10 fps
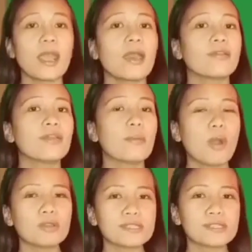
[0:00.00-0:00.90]
The
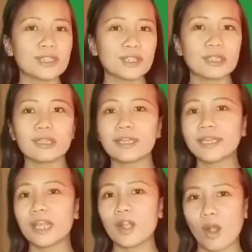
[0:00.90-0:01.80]
most essential
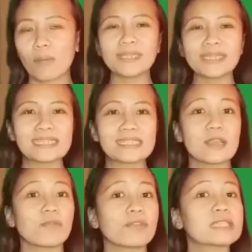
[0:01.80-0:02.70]
learning competency
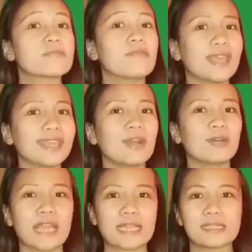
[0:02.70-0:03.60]
of this video
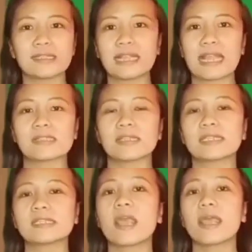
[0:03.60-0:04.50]
lesson class
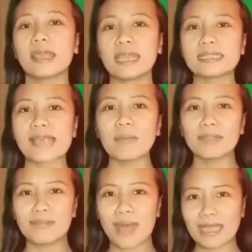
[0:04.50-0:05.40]
is
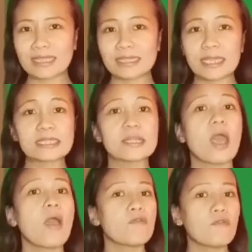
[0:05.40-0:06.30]
examine biases
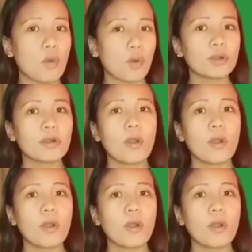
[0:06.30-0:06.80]
for